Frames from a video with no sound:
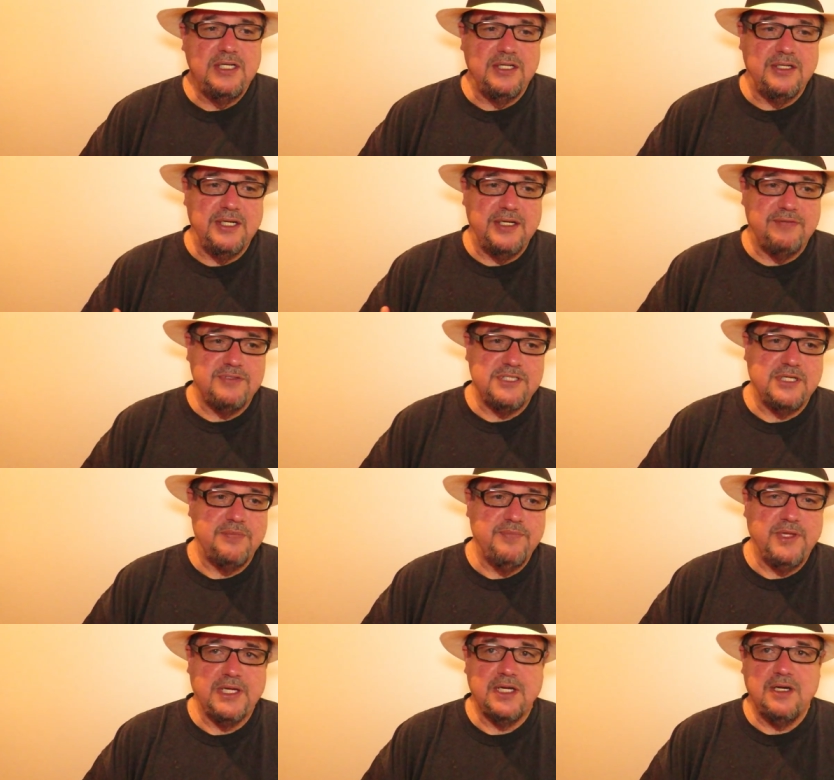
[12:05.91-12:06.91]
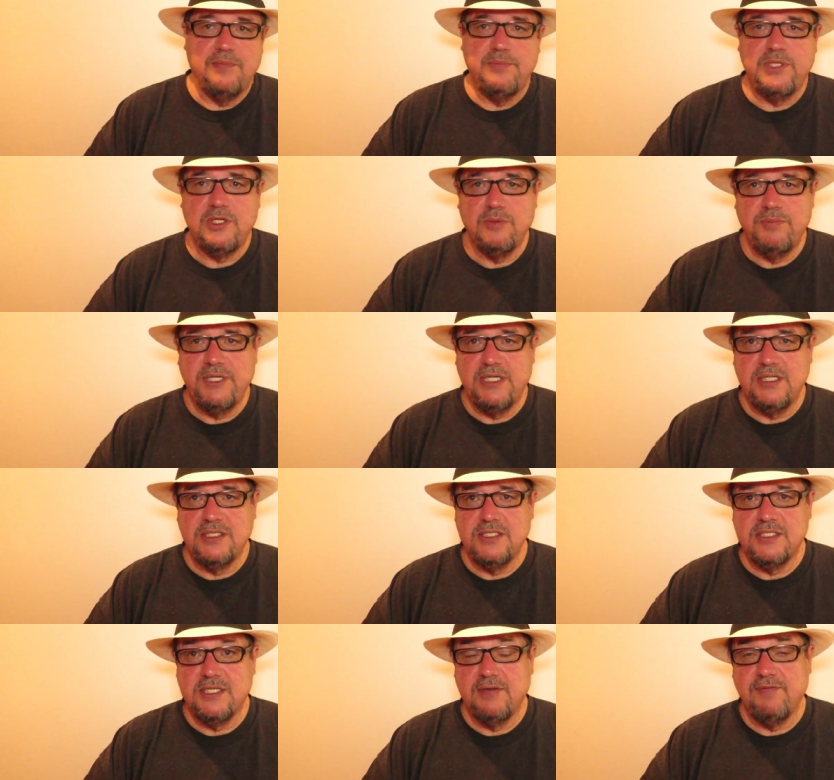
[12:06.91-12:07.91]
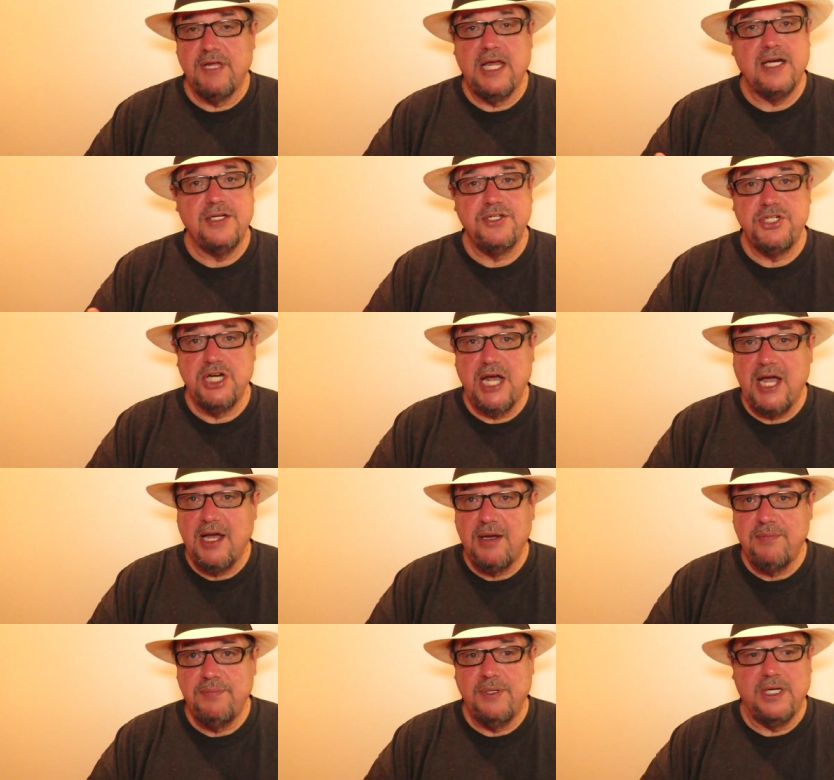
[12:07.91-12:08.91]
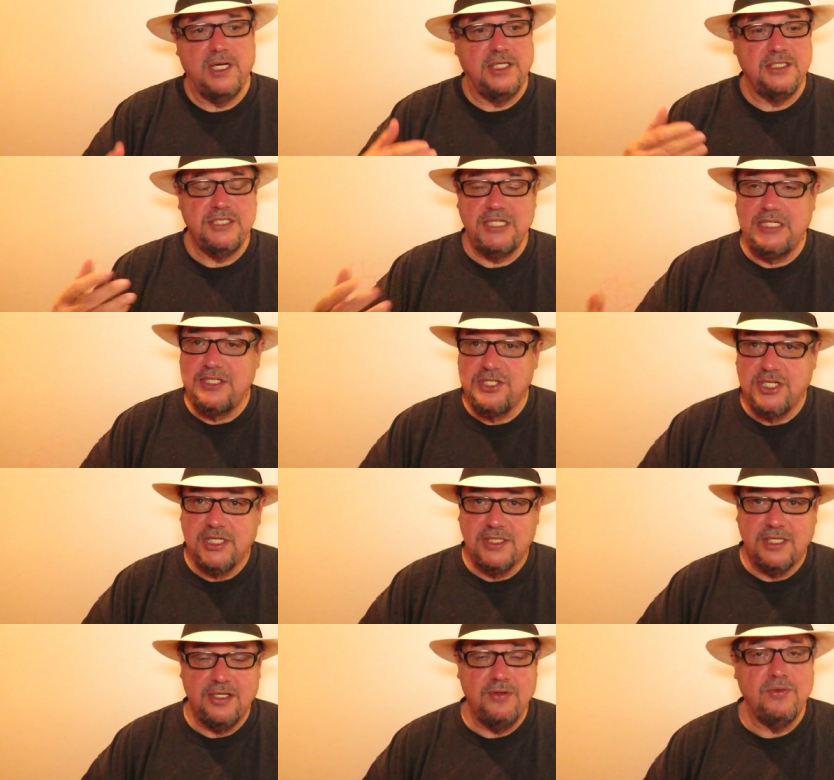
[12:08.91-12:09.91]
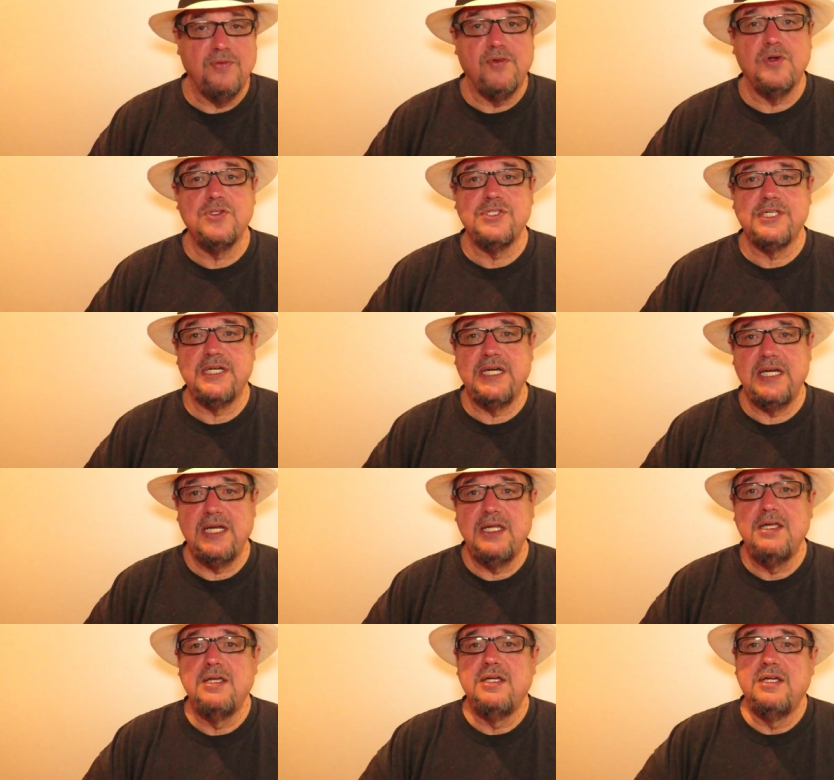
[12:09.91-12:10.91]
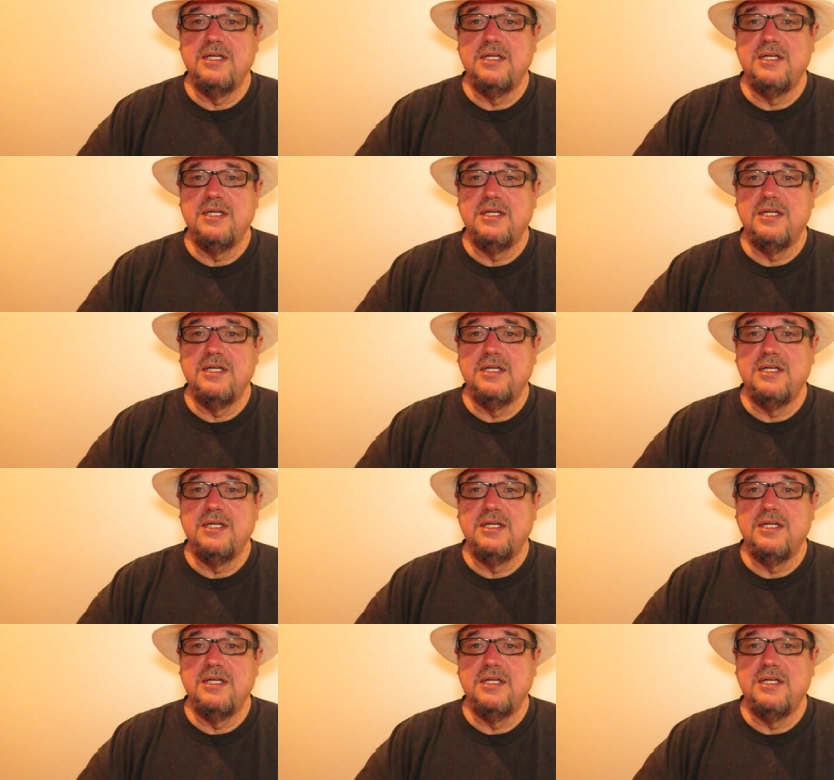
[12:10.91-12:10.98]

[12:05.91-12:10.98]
You have some that come here because they've got a job teaching at the university,